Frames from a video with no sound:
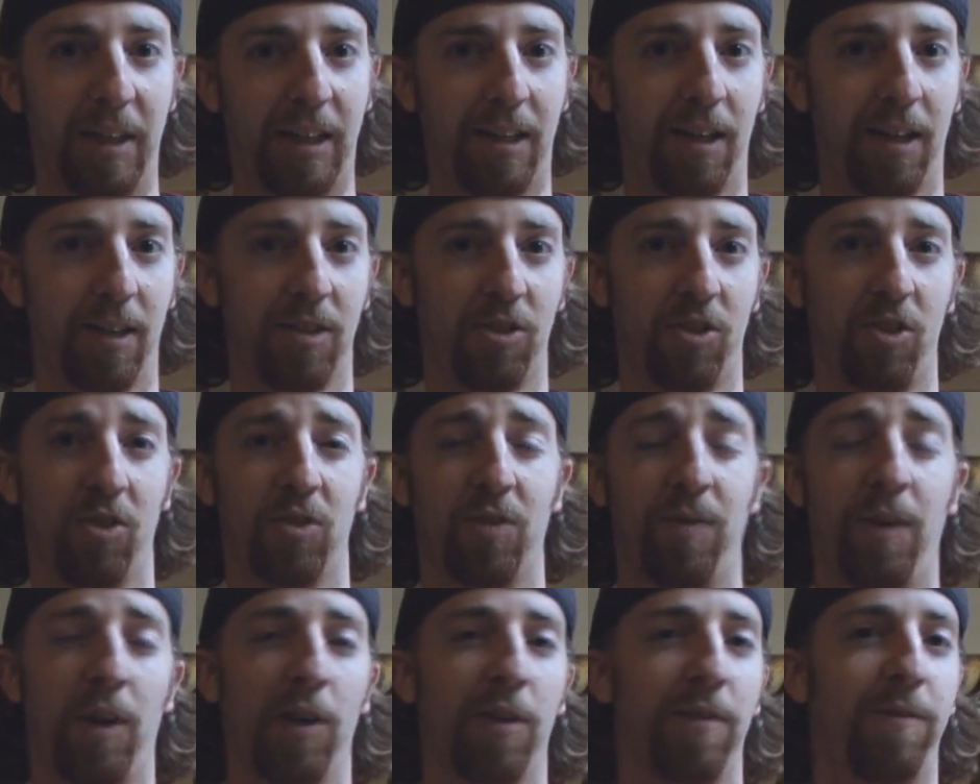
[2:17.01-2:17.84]
because
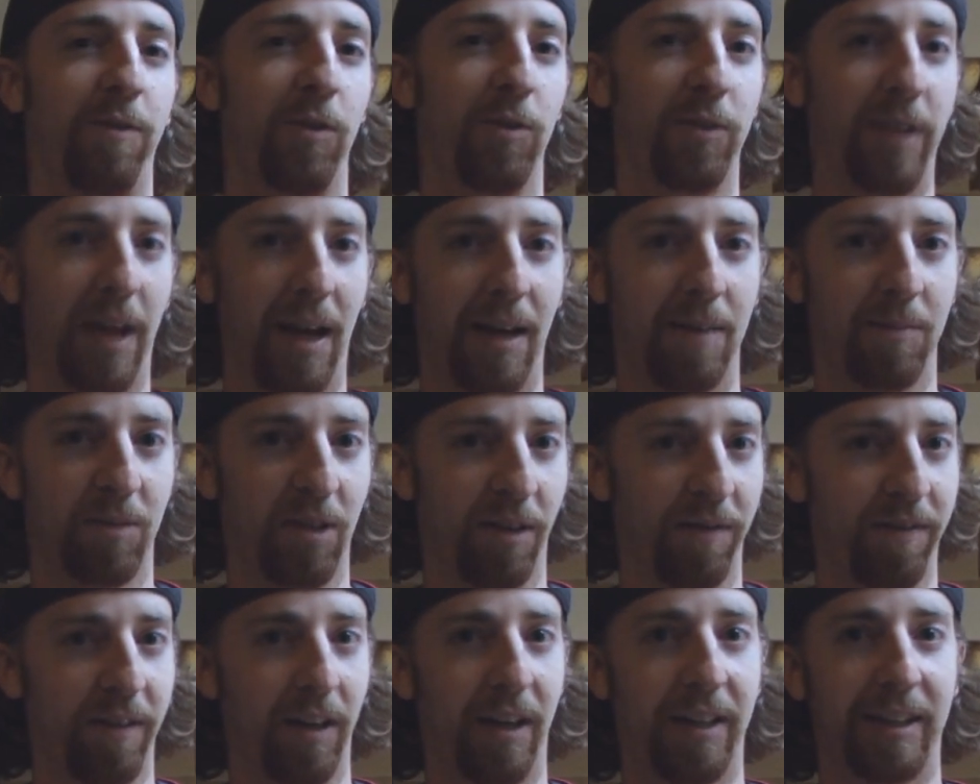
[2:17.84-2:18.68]
there's very few
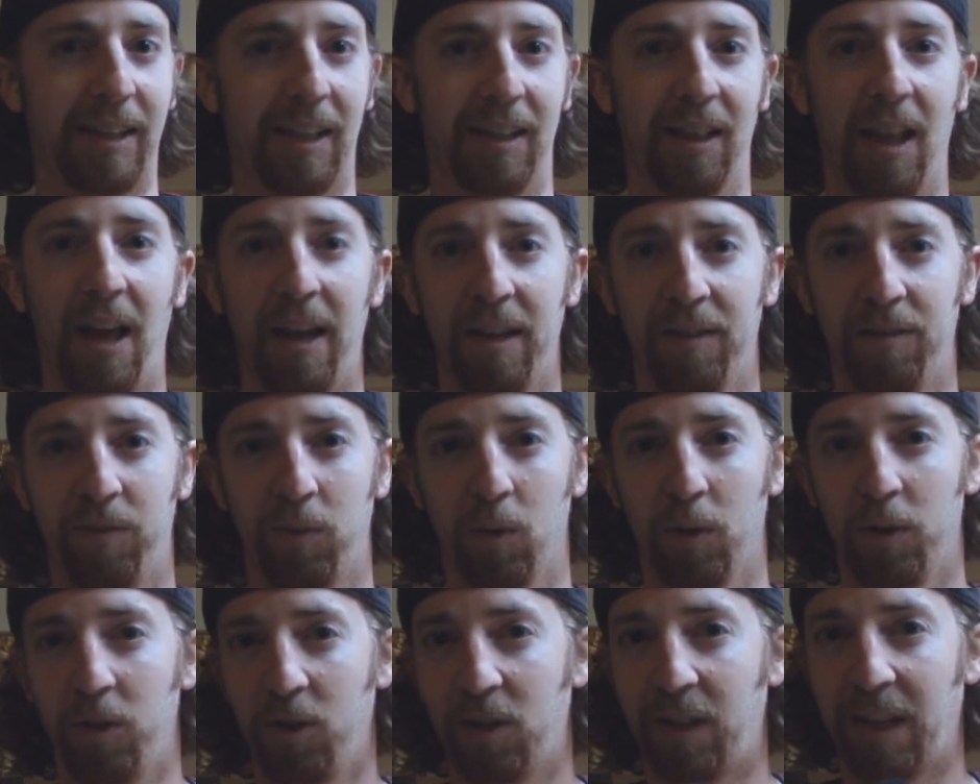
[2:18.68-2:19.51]
times, I feel like, in life
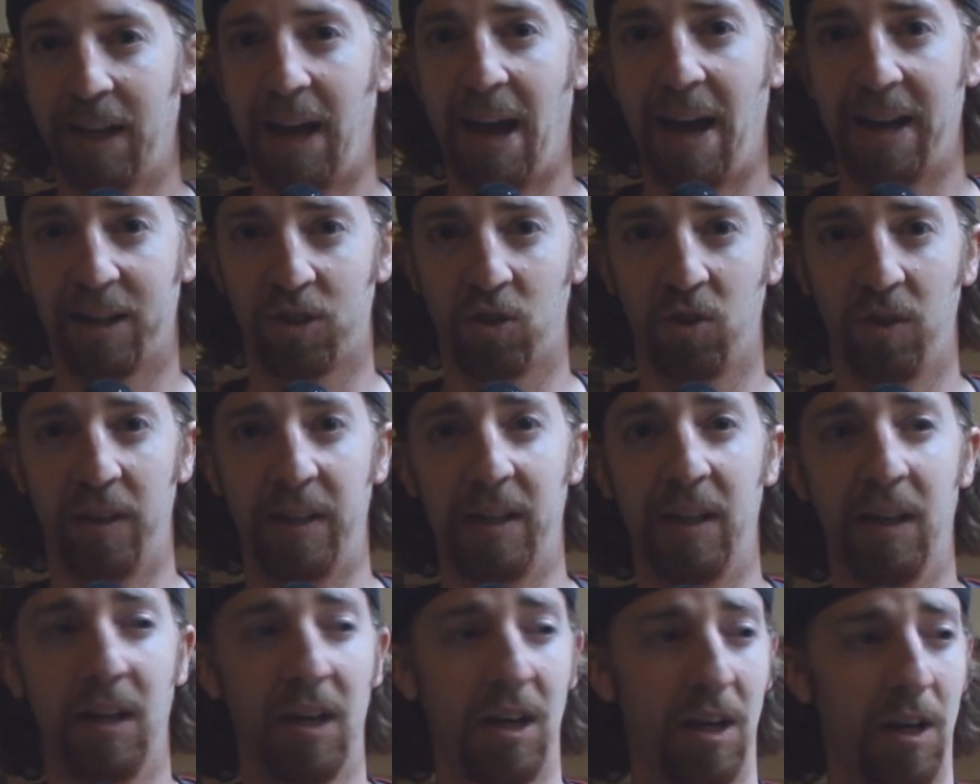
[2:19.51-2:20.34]
where you can
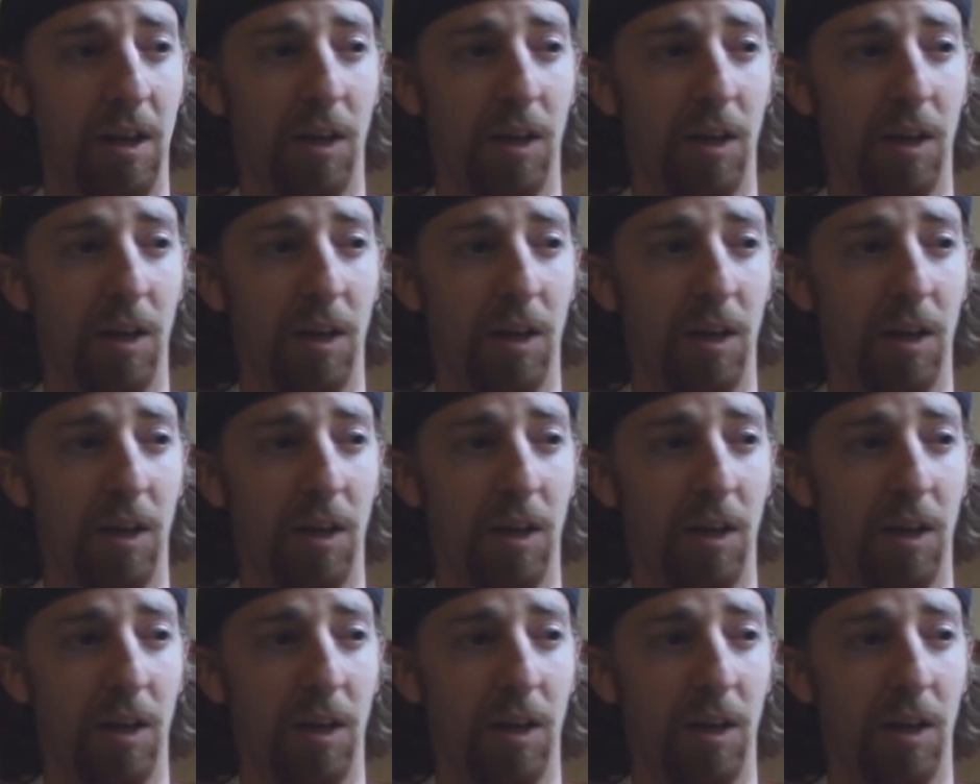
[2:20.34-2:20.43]
actually